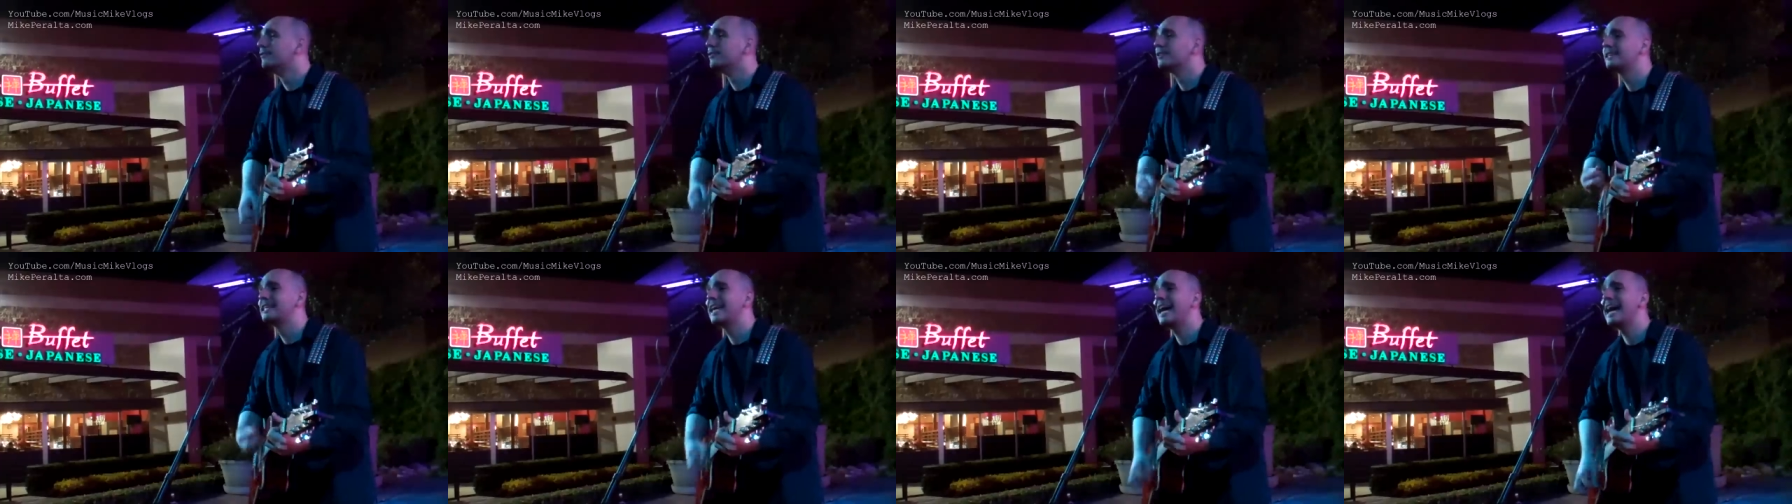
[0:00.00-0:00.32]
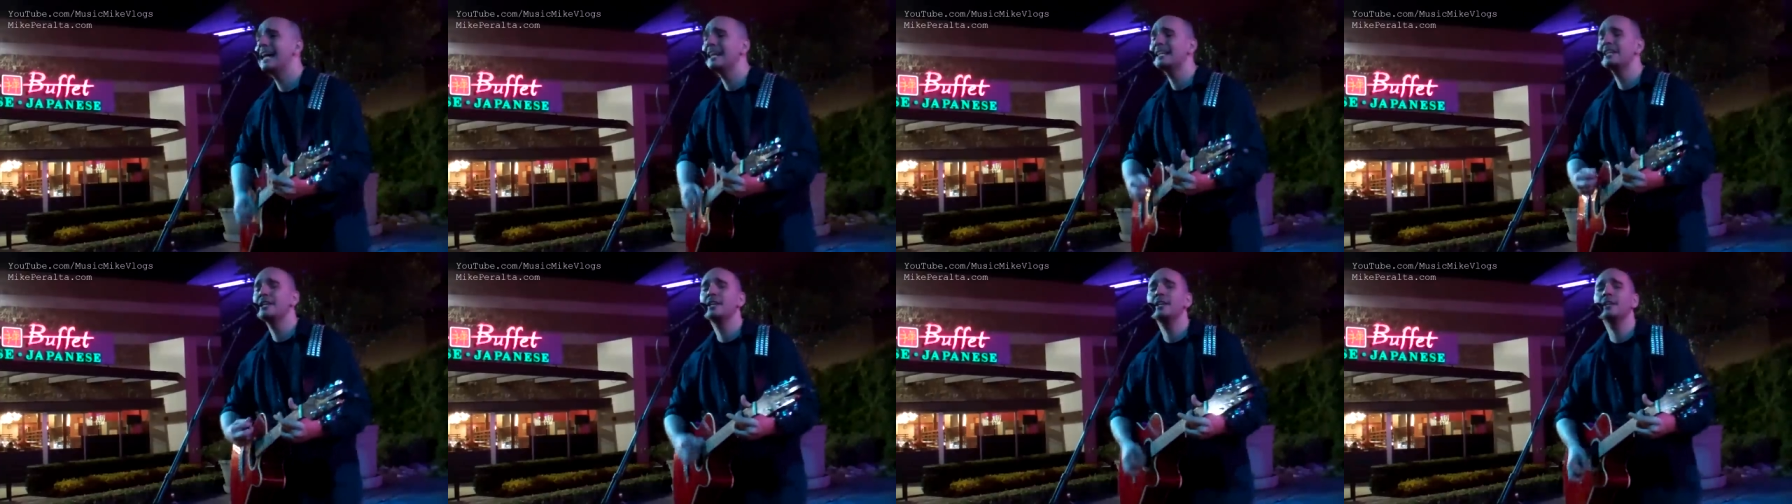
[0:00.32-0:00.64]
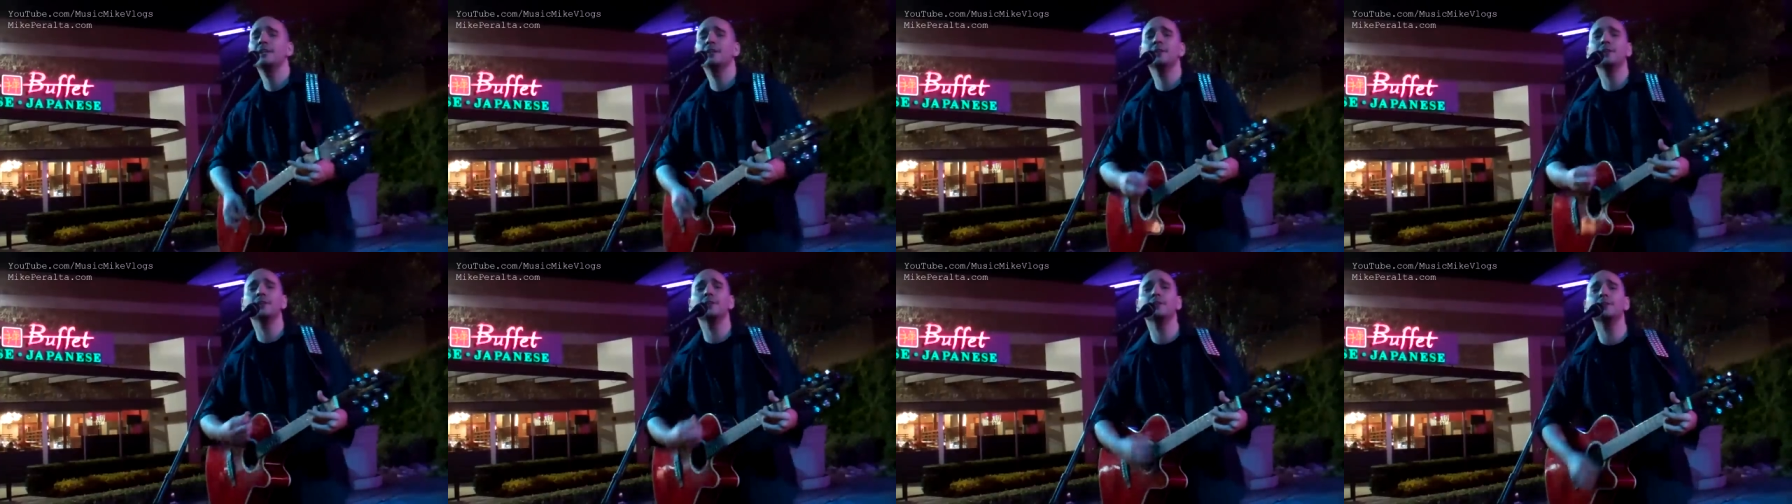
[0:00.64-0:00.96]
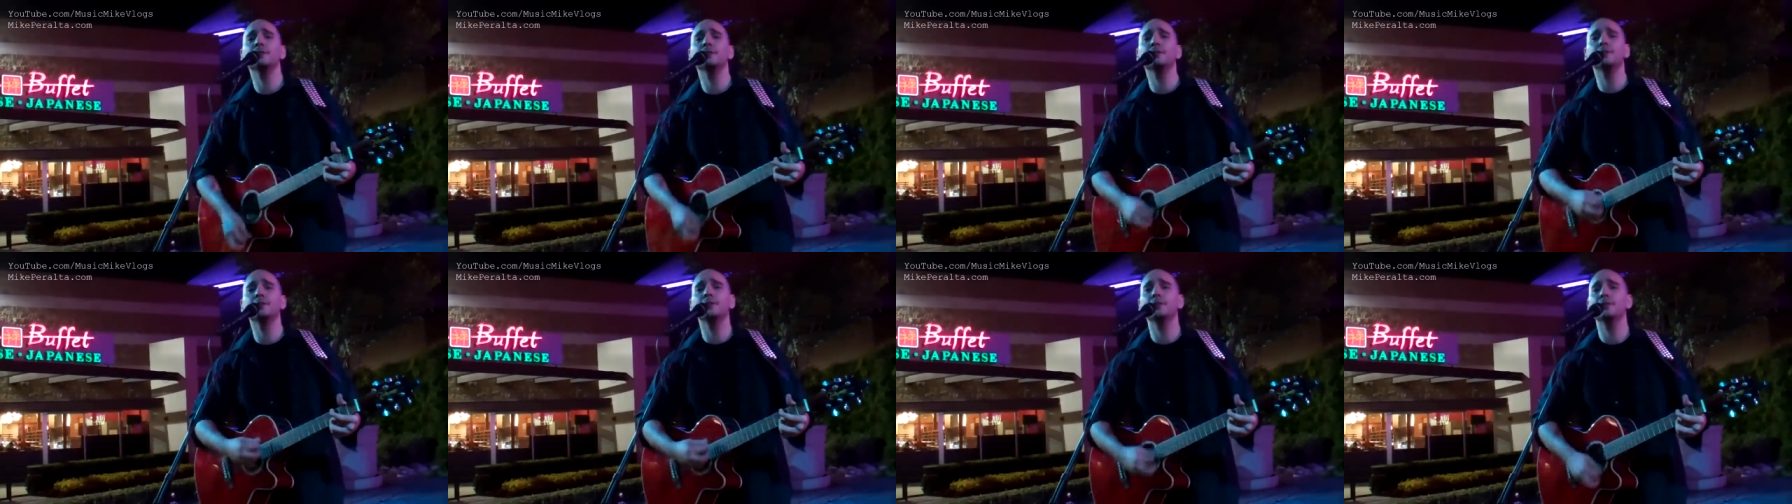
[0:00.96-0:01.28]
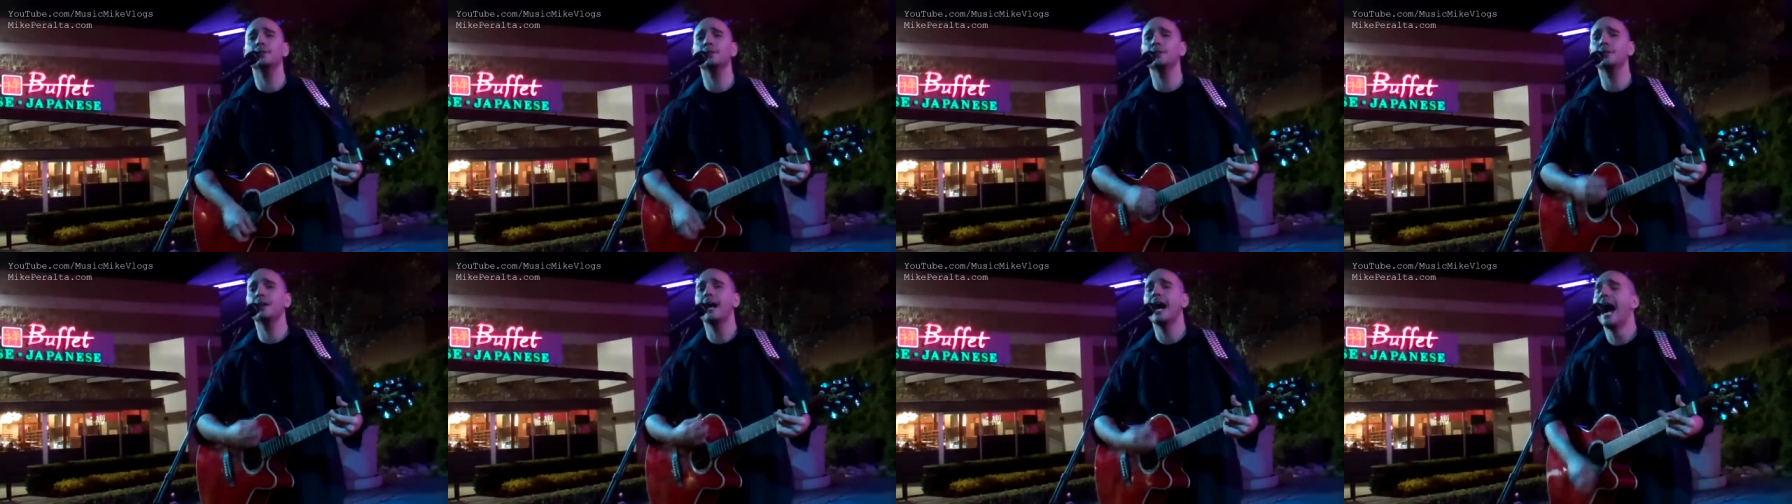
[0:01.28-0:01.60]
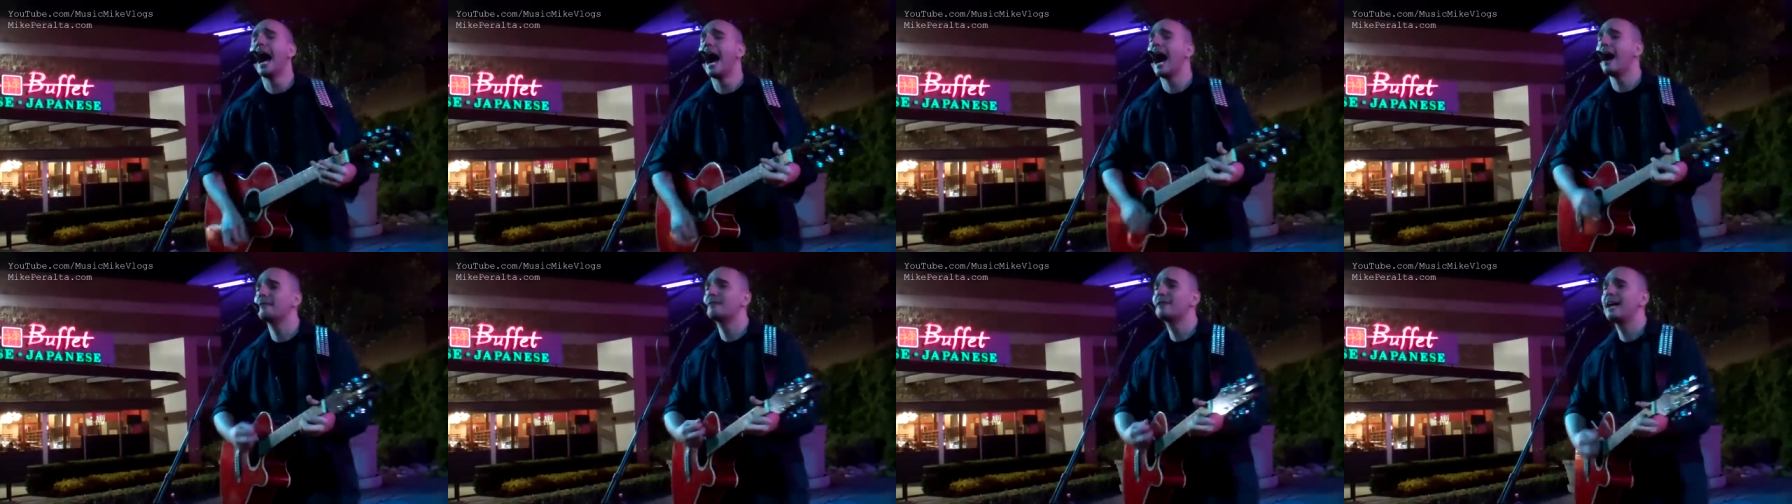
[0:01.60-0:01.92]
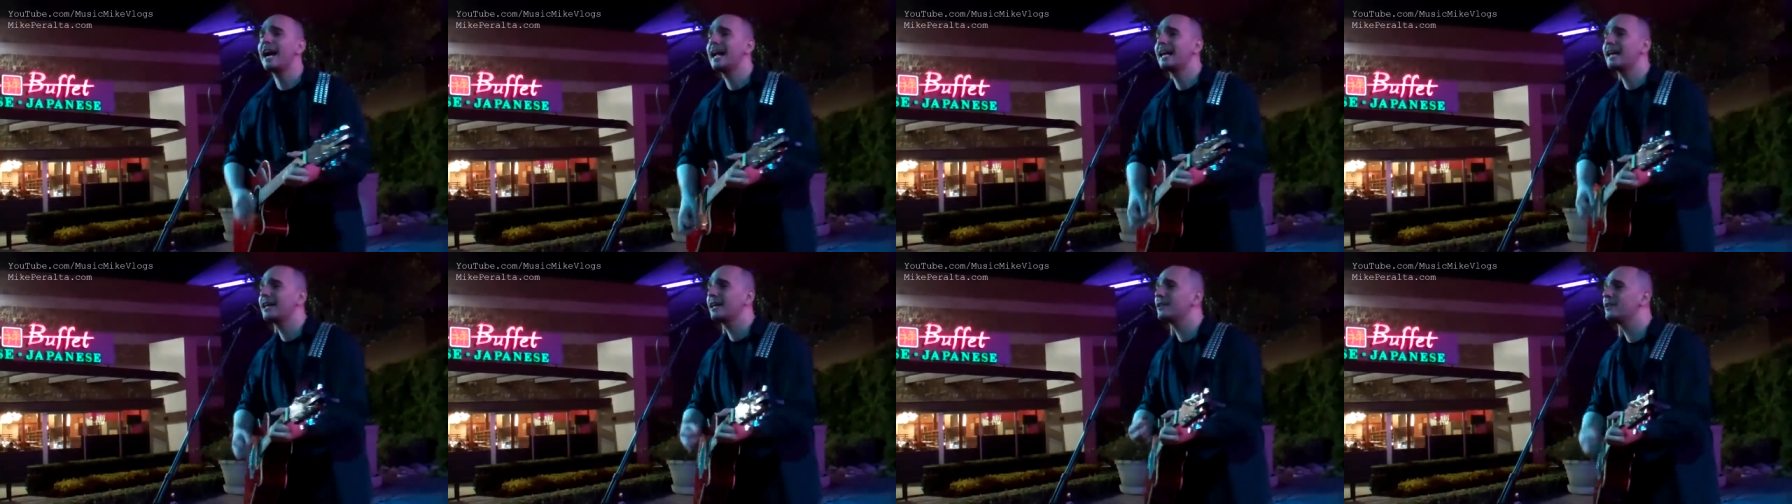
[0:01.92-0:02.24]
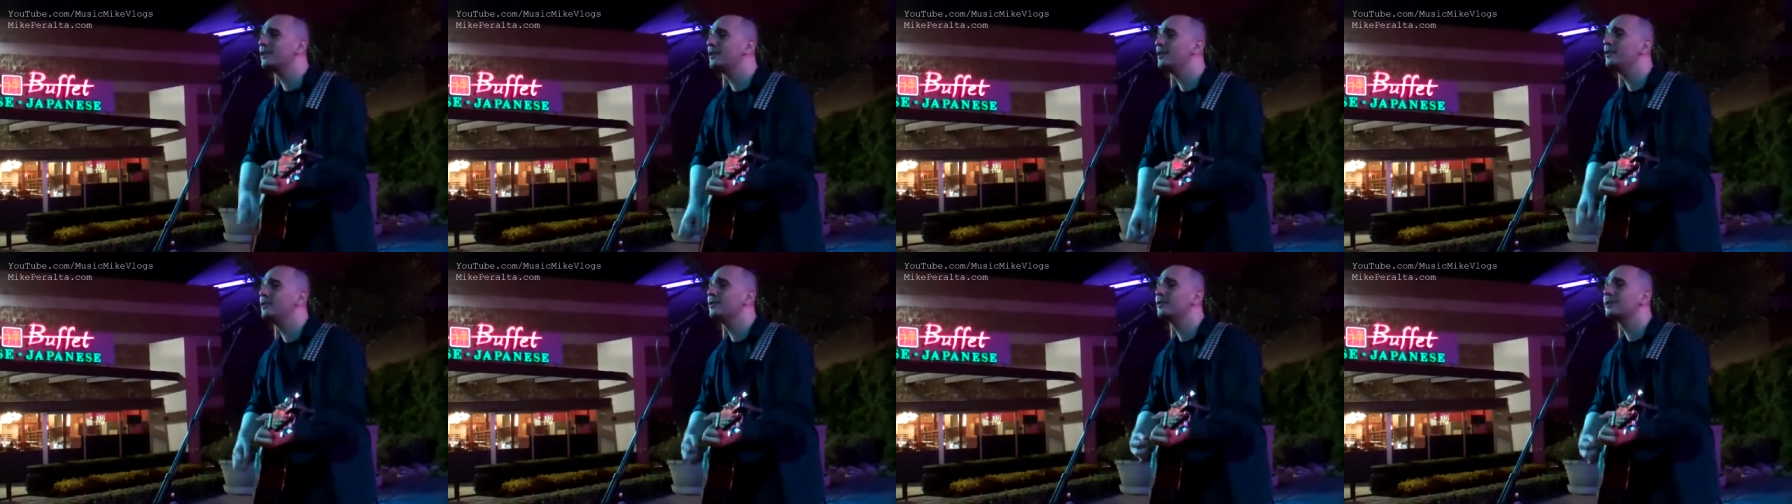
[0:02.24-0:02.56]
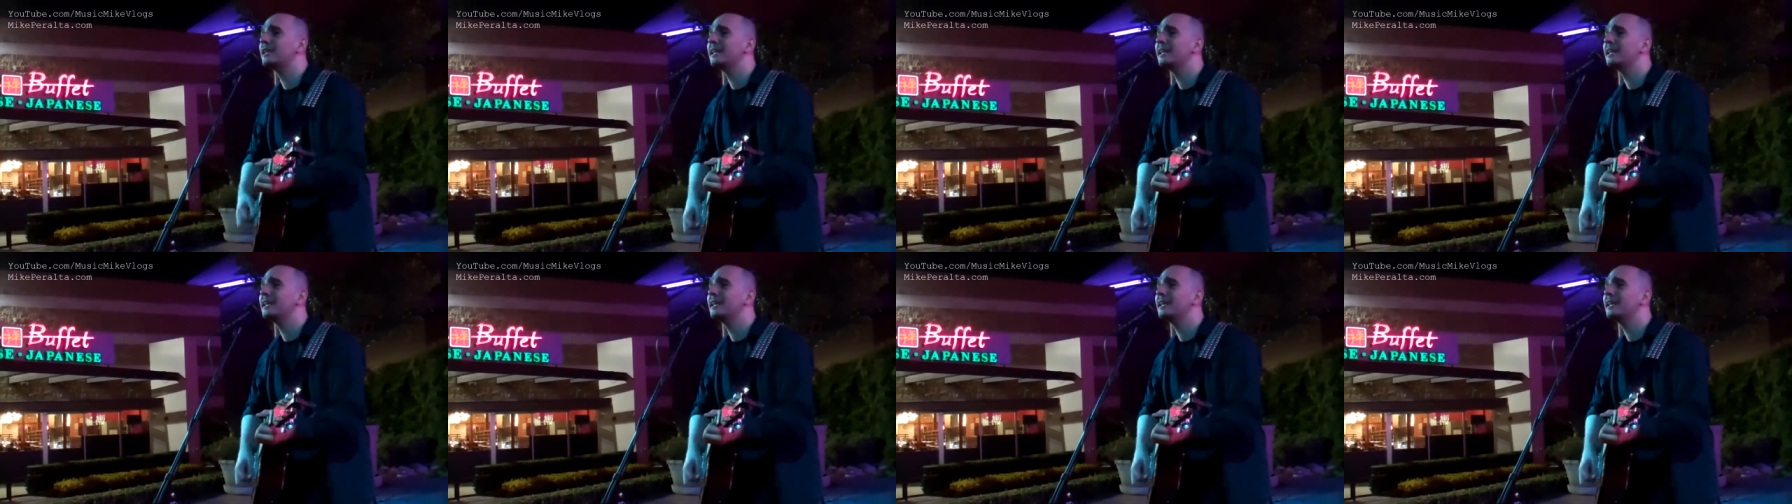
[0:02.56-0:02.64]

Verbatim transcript: Forget you. I've got a new